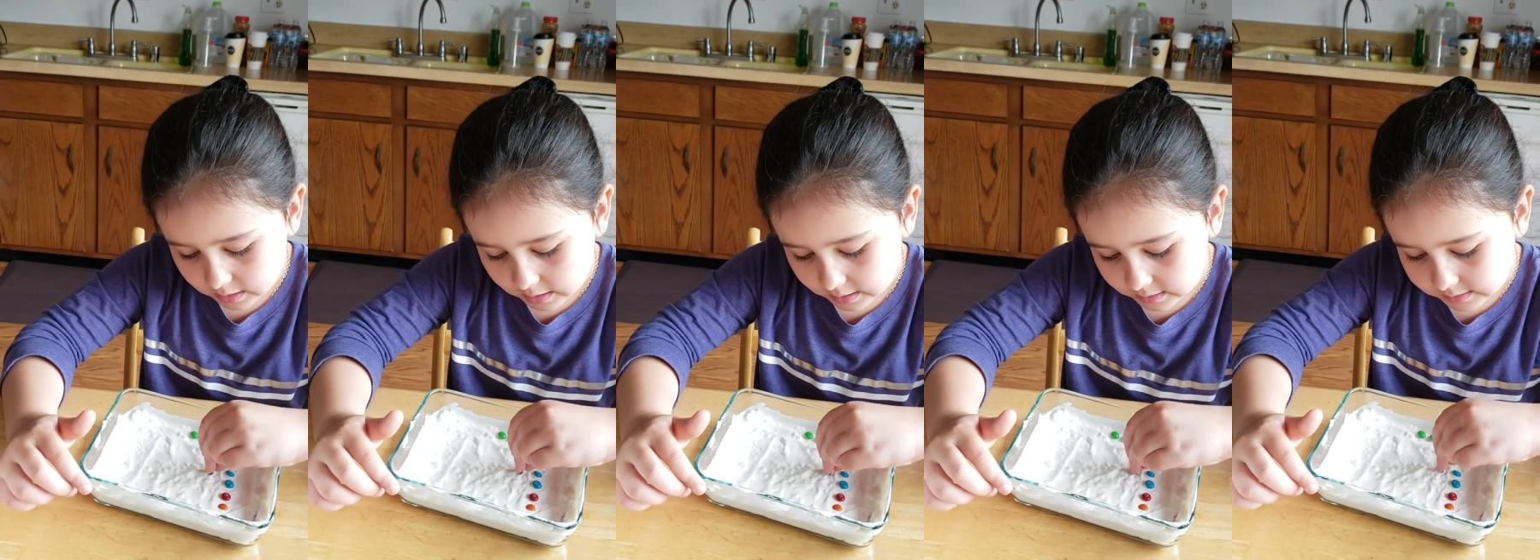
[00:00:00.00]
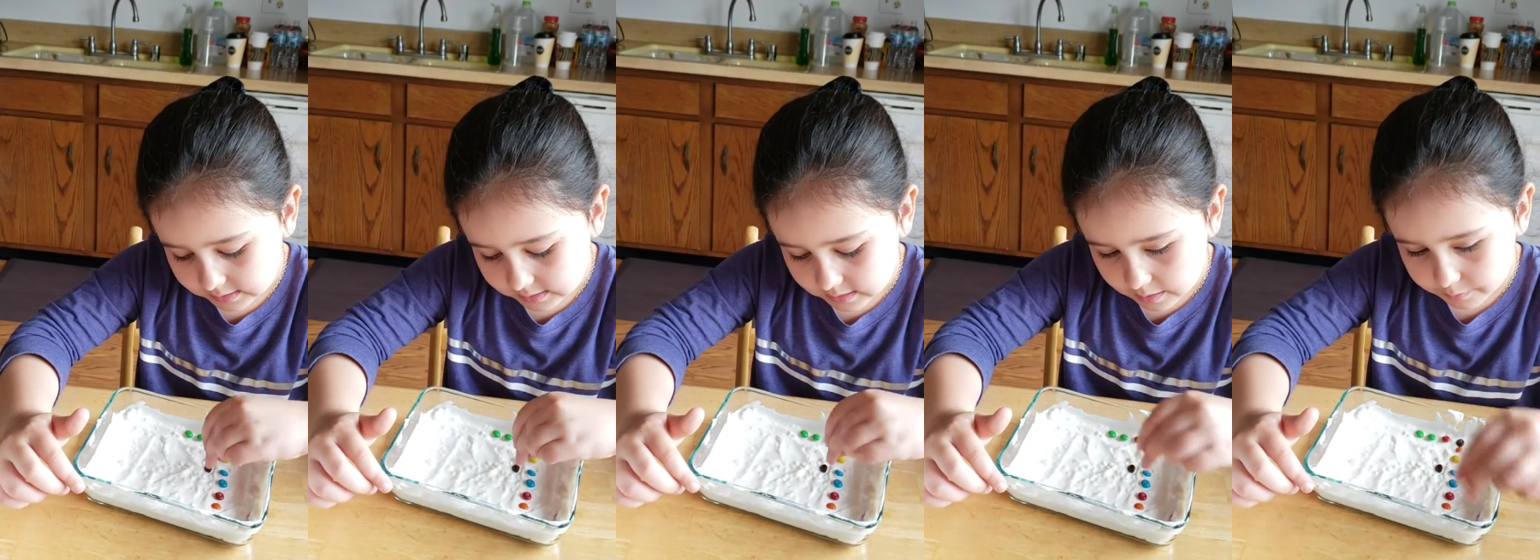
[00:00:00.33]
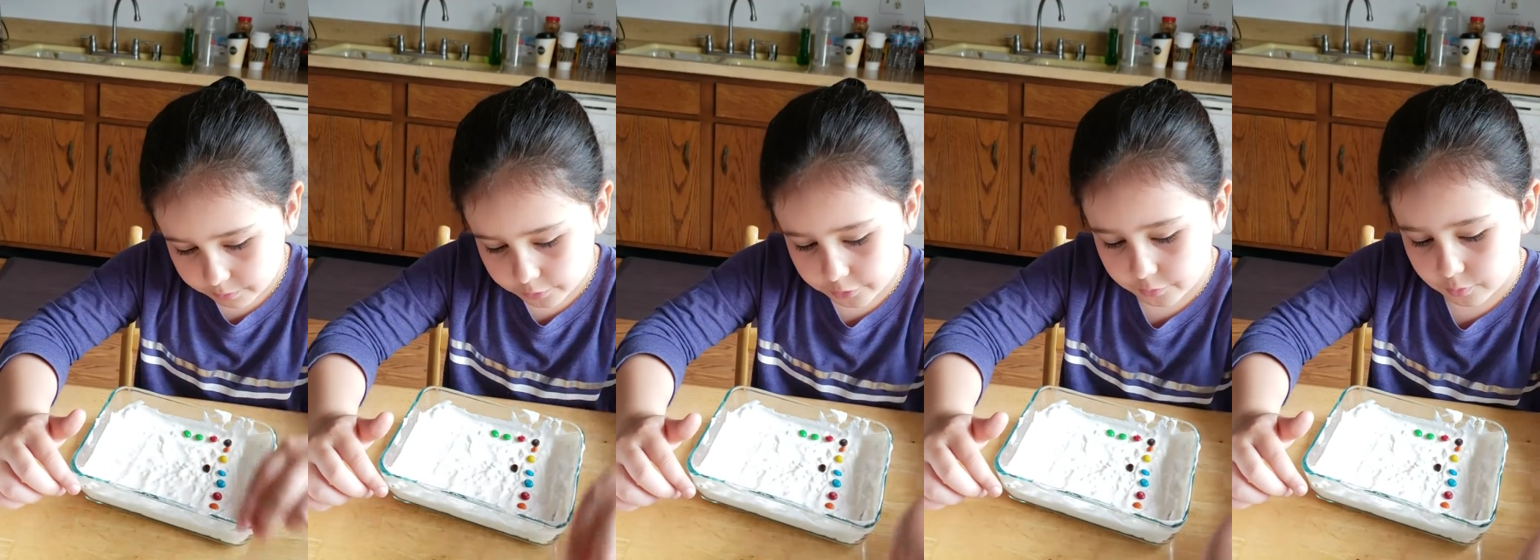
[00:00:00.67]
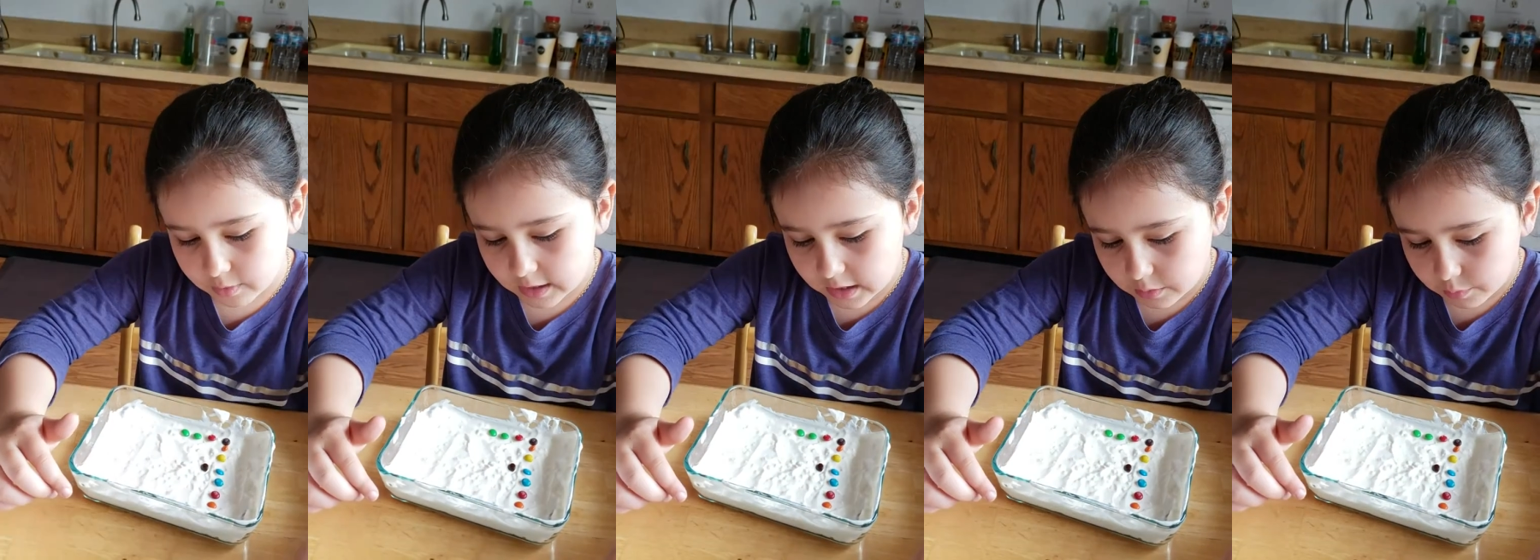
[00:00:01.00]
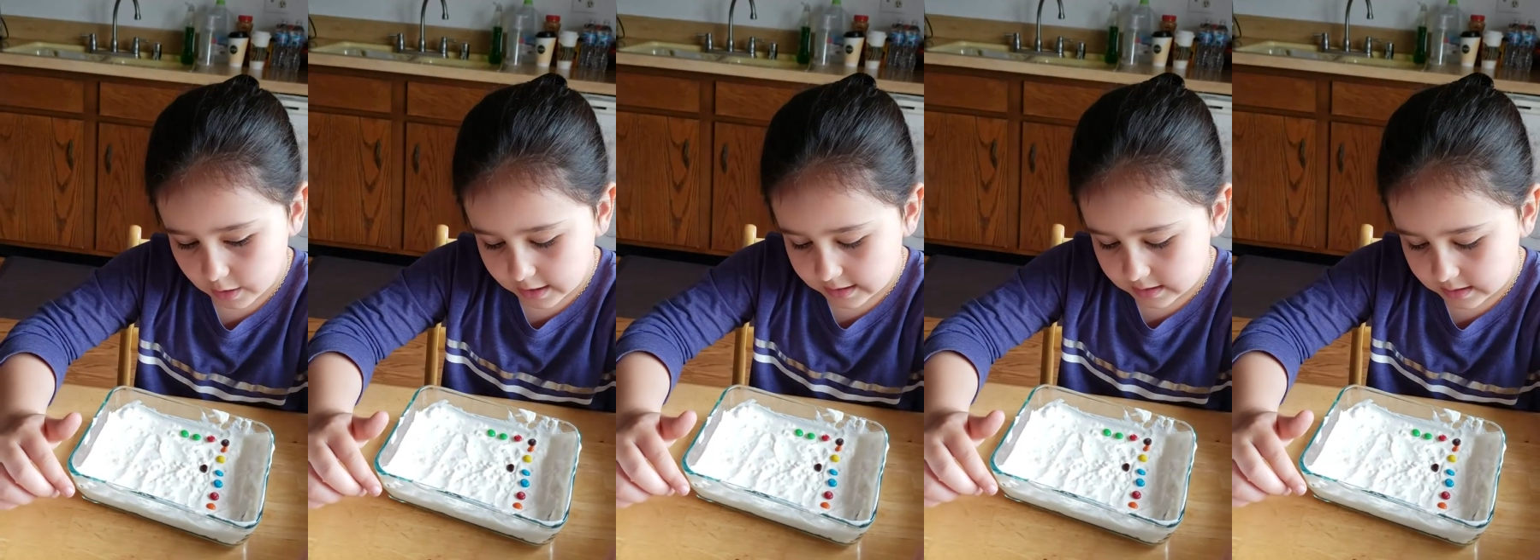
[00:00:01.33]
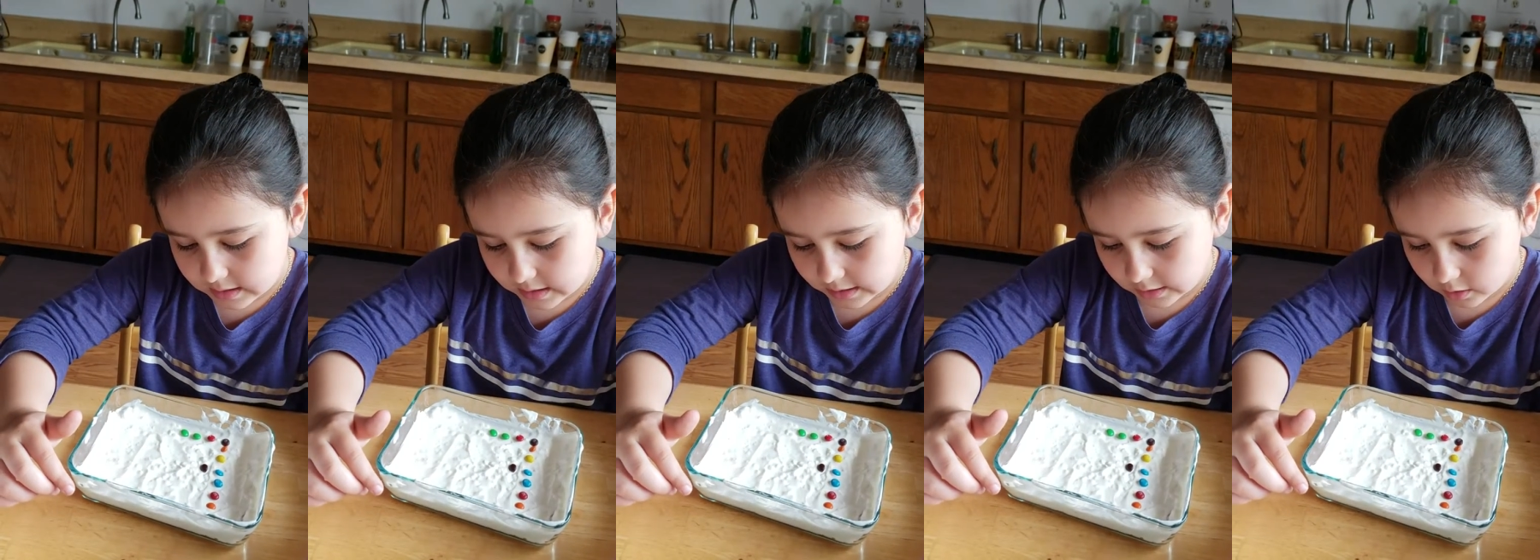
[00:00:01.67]
add some 3 right
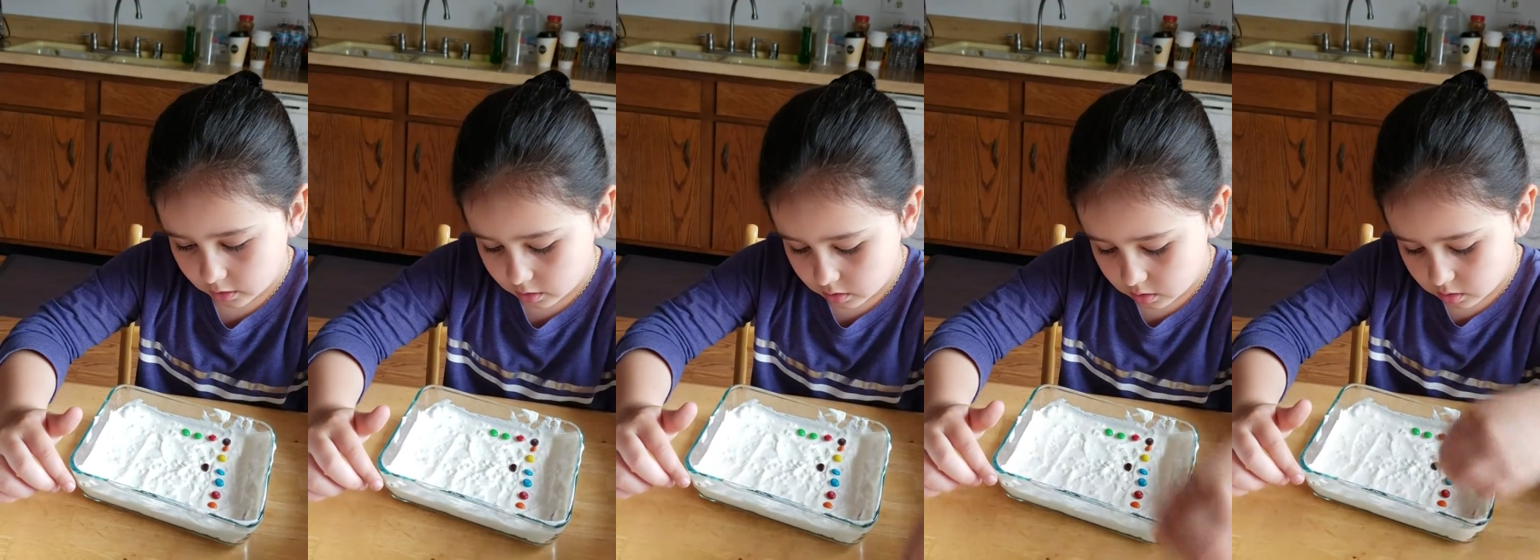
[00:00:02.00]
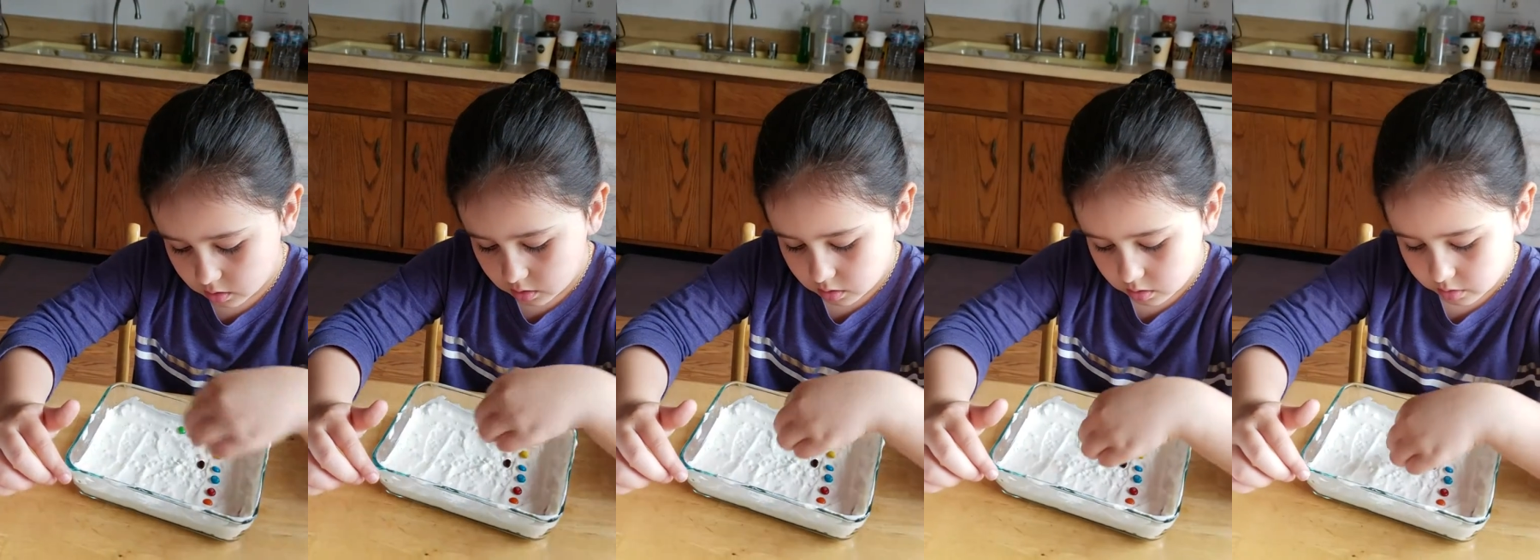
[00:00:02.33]
here,